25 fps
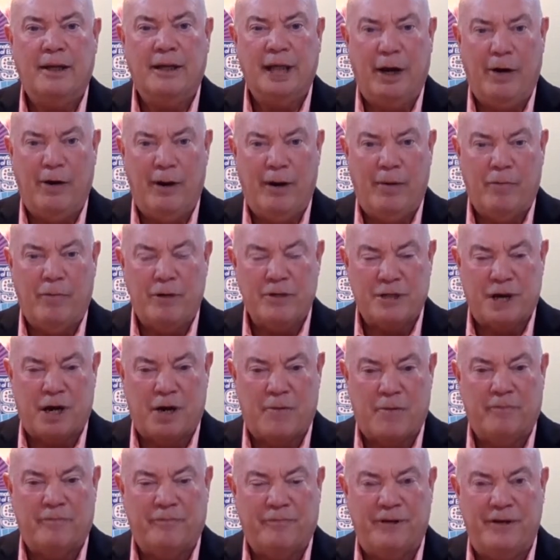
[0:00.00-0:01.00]
Gary was
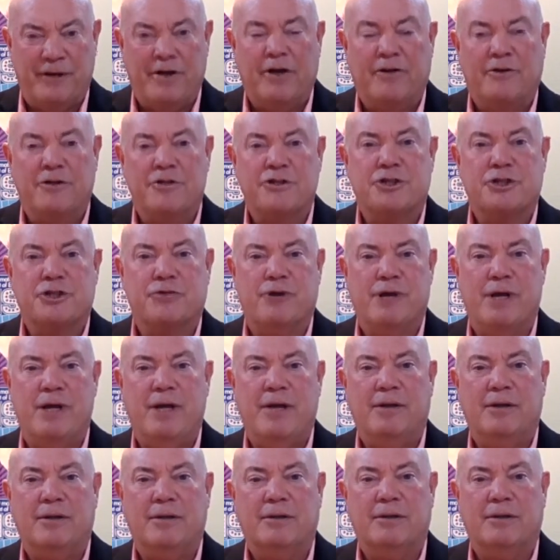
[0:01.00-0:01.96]
our feet on the street